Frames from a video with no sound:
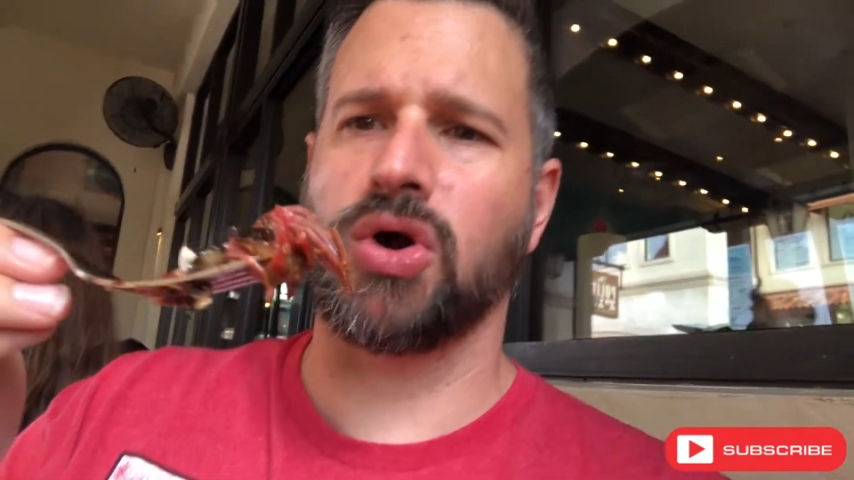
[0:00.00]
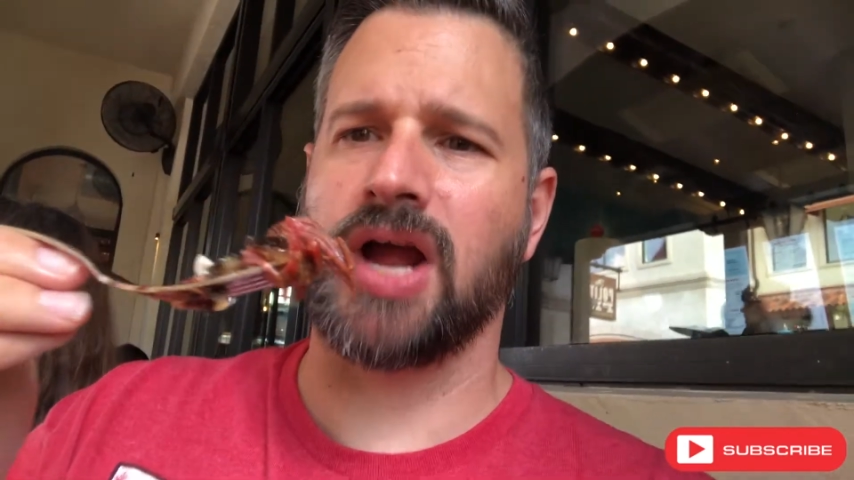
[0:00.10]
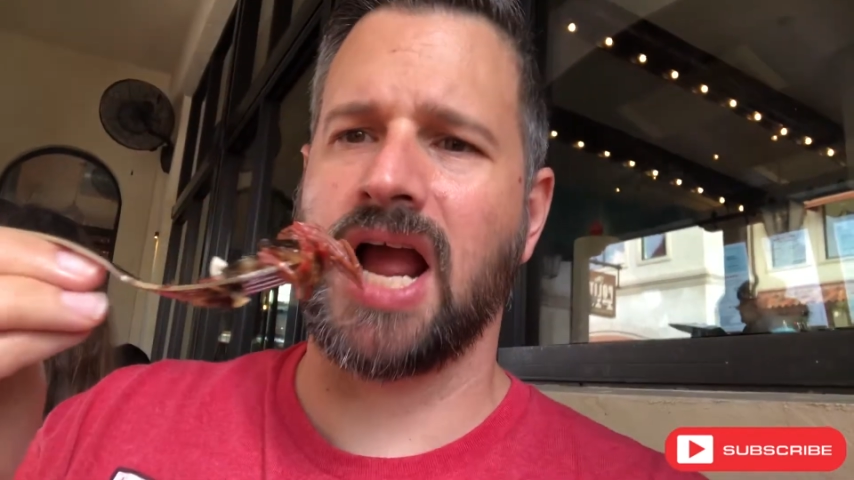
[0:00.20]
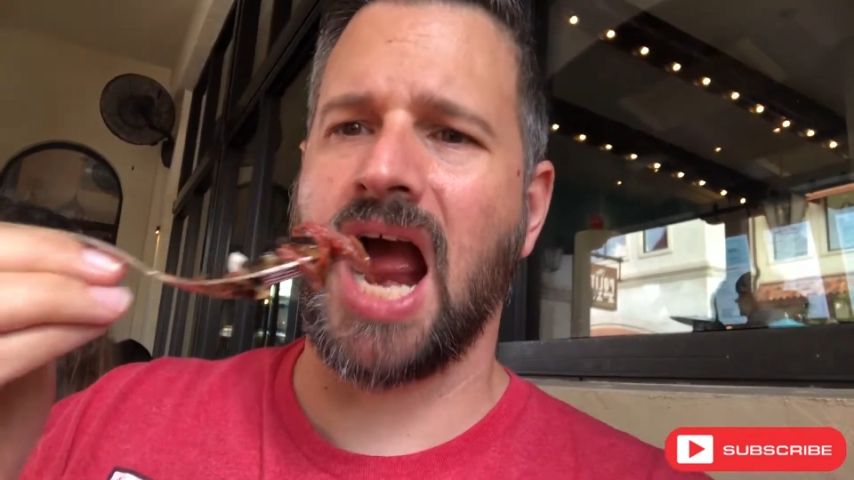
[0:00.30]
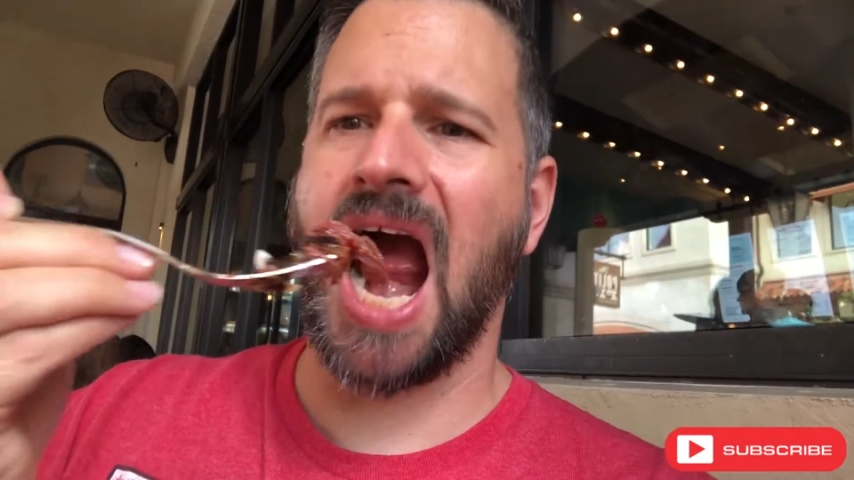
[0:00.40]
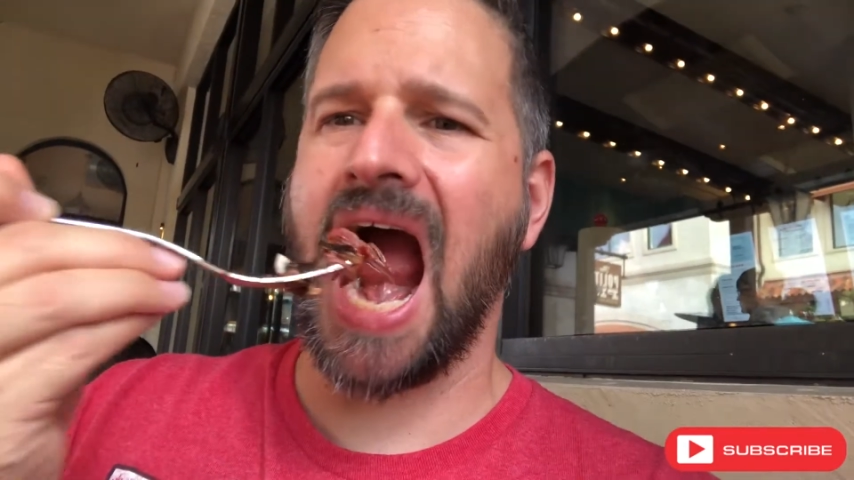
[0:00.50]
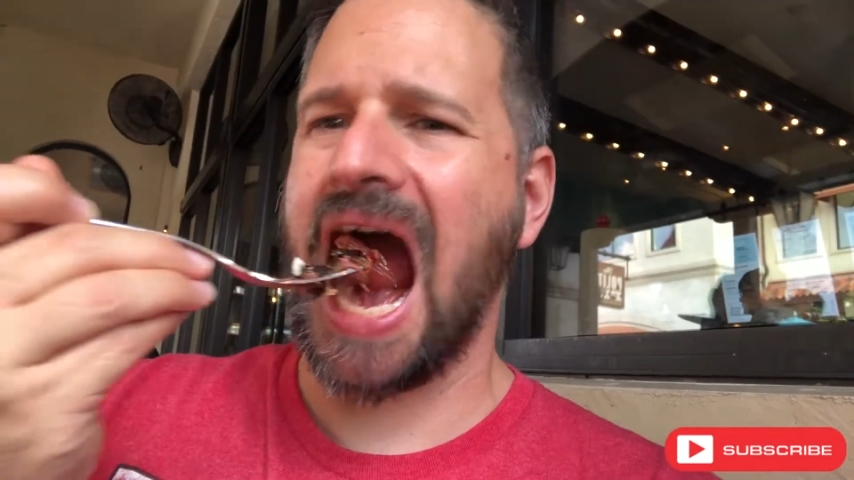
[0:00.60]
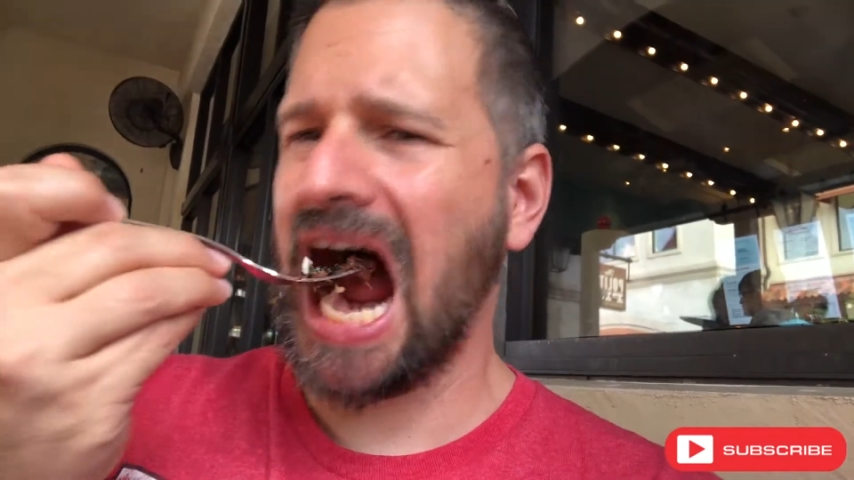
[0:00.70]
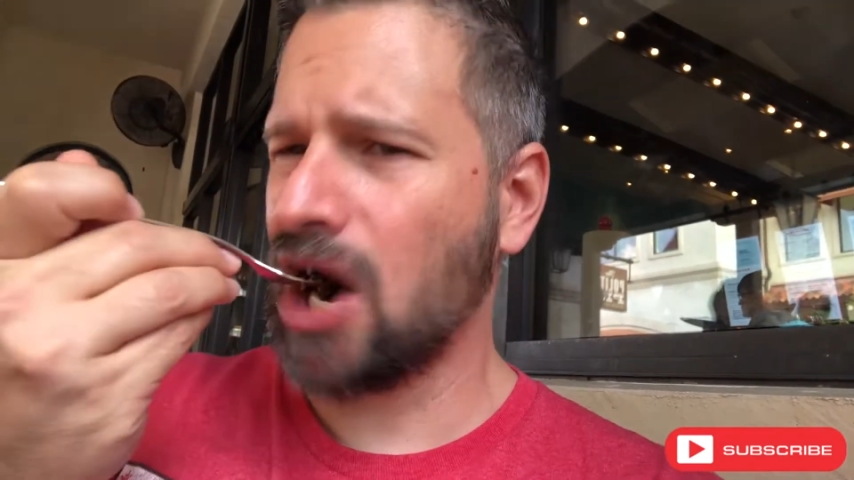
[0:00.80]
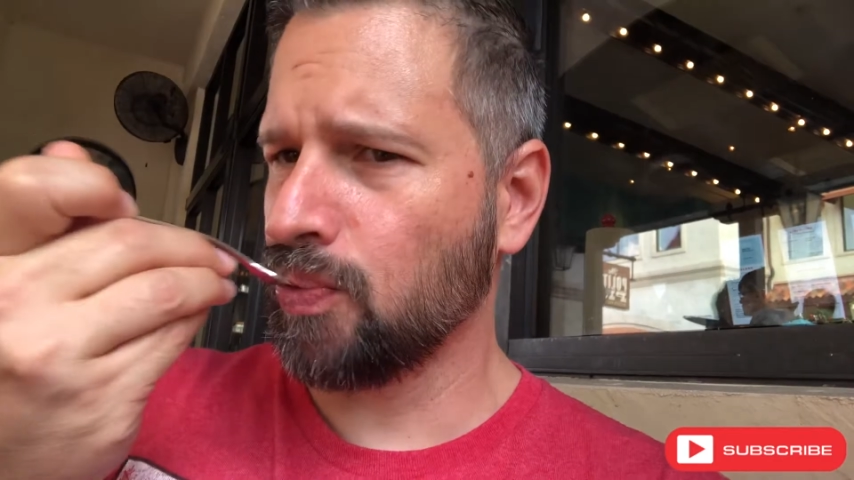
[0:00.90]
ring.
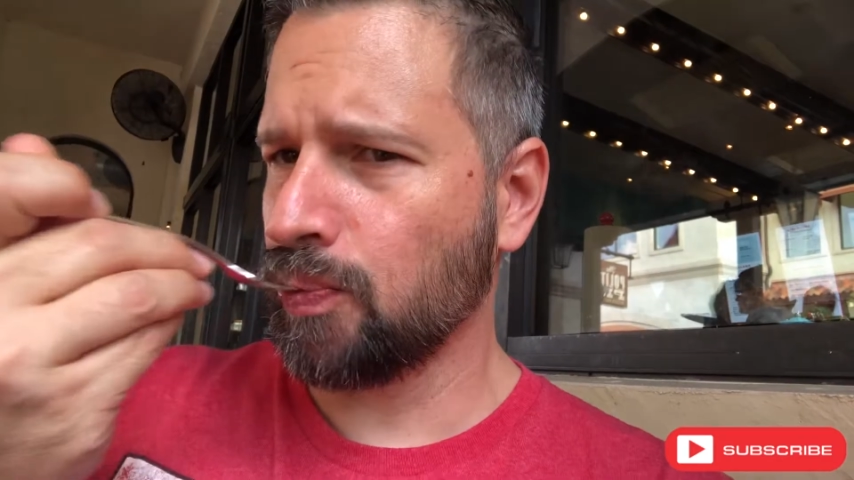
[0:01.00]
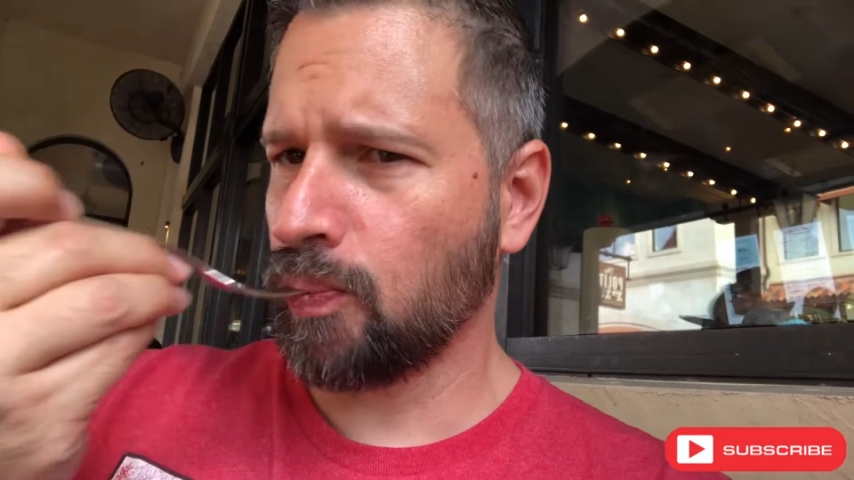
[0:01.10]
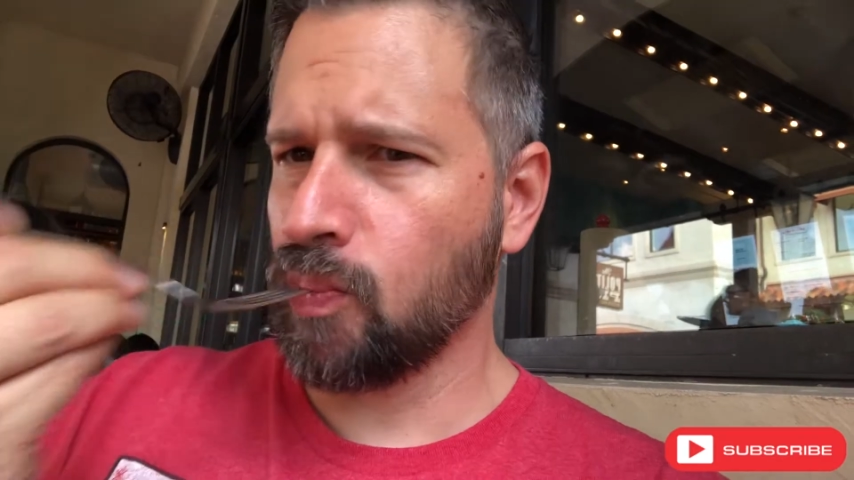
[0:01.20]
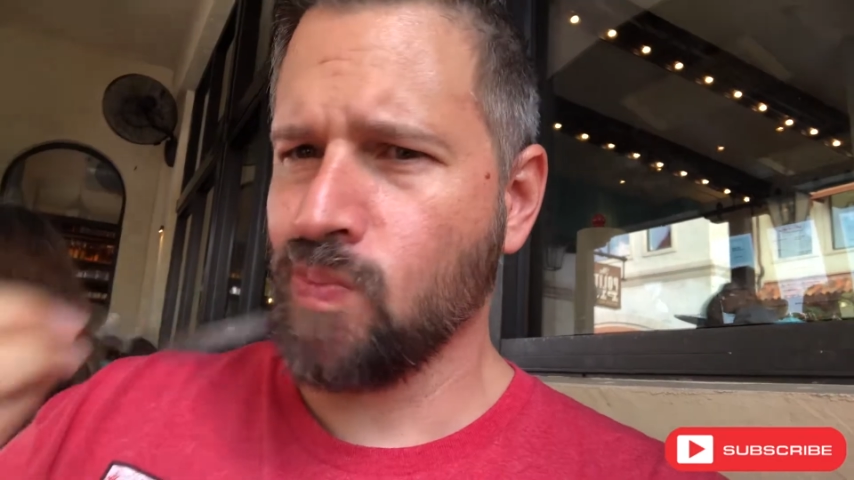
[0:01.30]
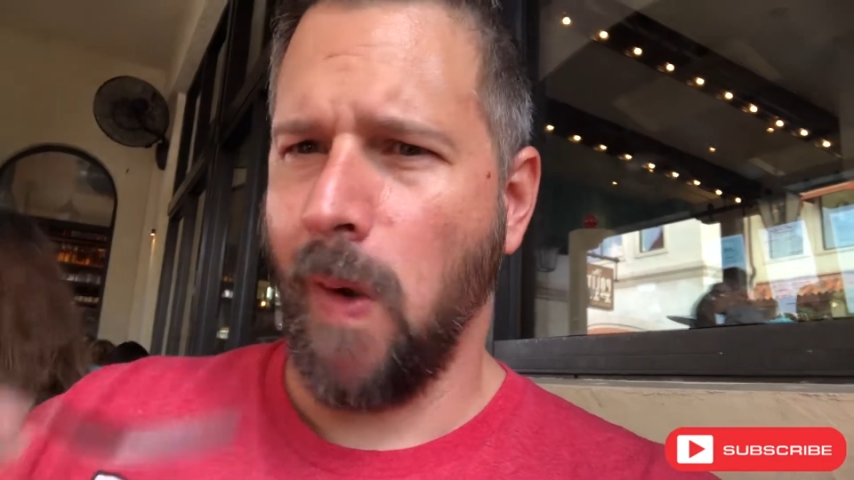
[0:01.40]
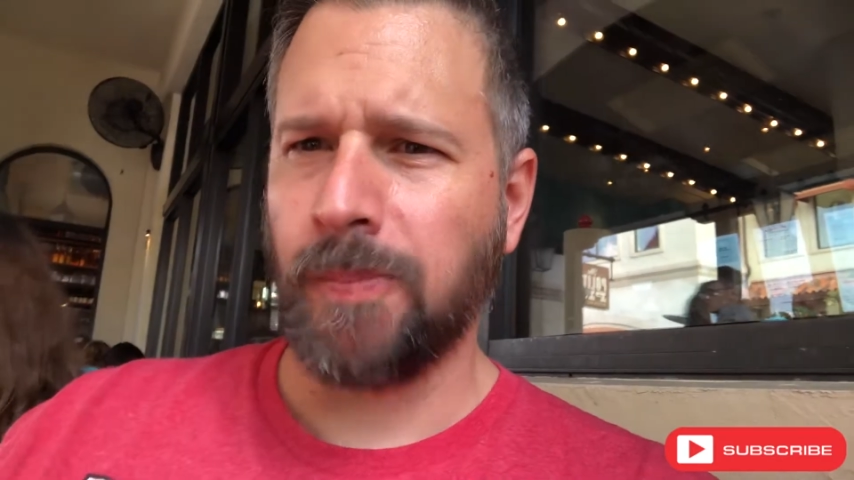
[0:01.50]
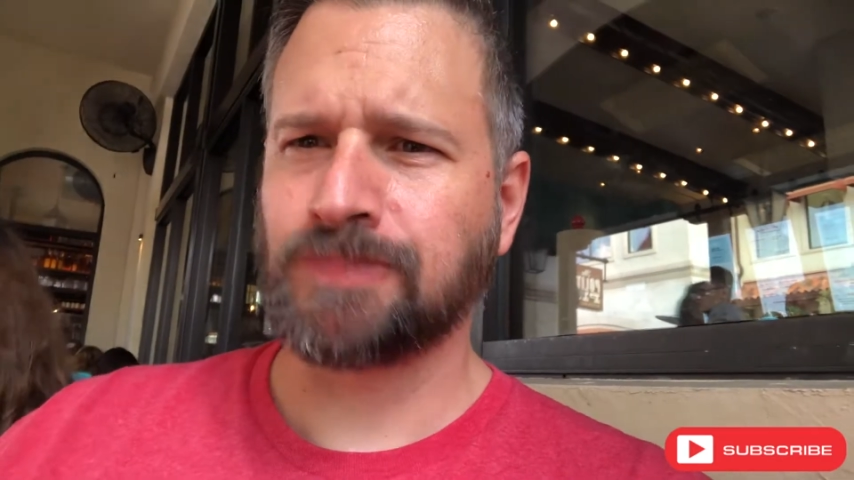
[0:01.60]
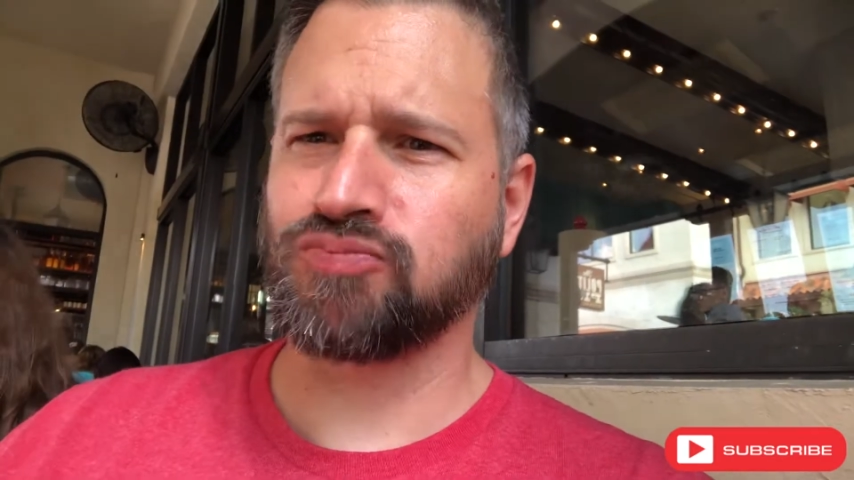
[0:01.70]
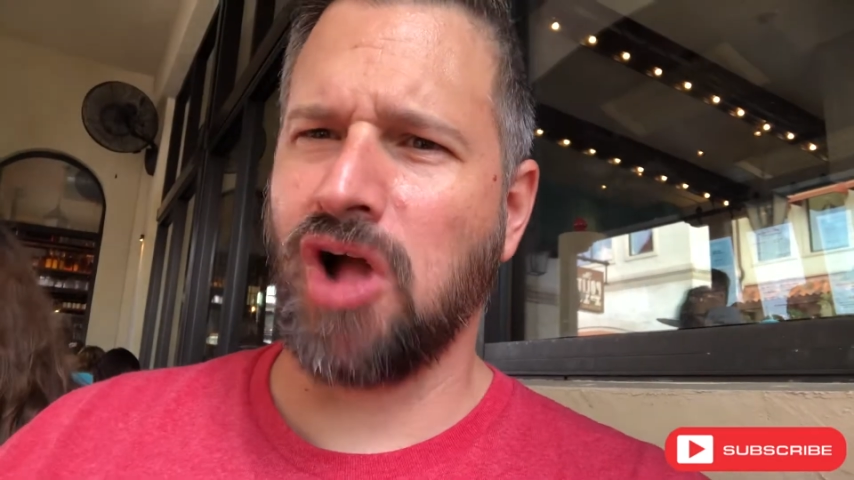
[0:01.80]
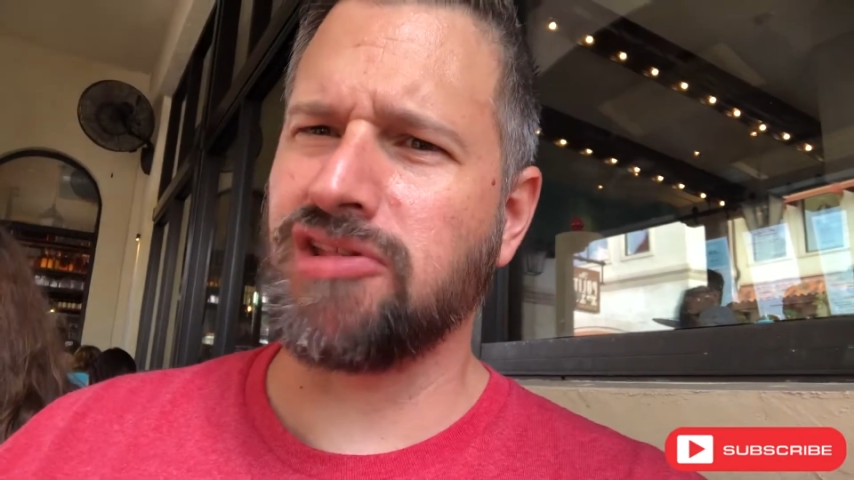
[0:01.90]

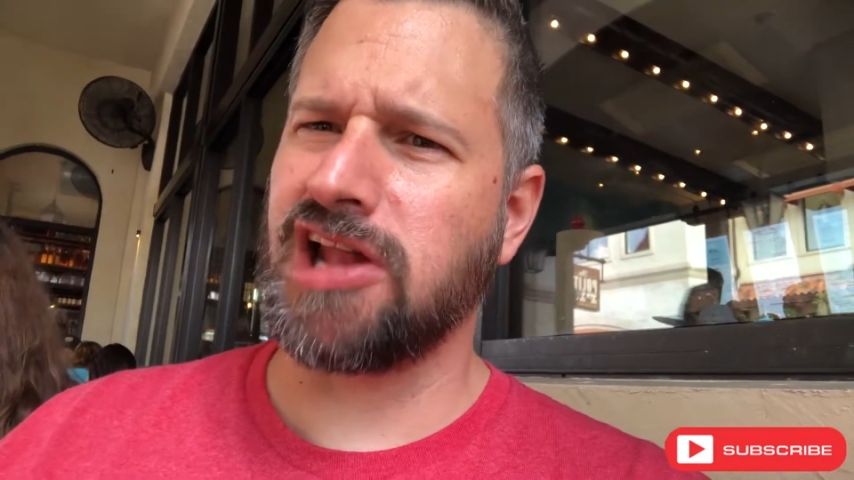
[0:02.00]
And